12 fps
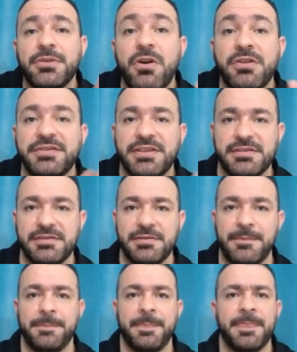courses.
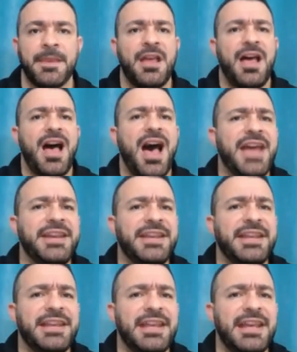I
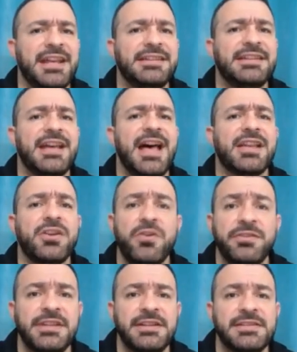create a
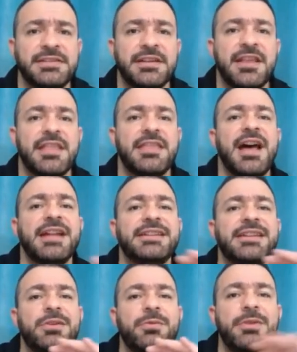content
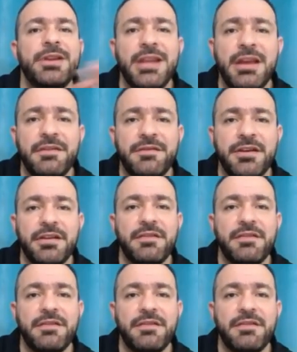that you will never